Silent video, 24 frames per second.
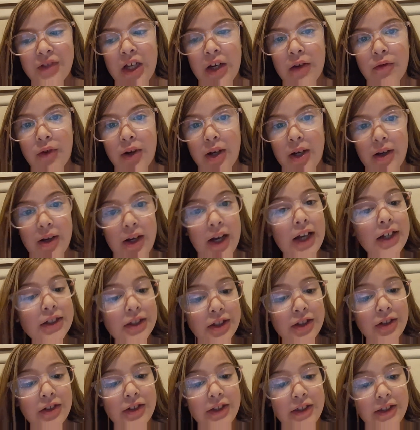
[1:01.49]
And wait,
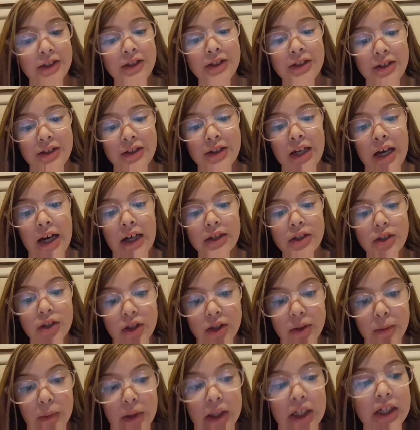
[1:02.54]
actually,
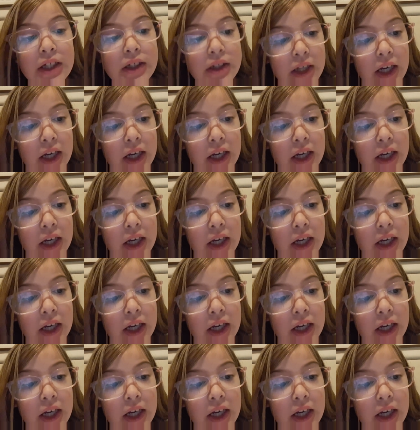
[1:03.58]
actually, be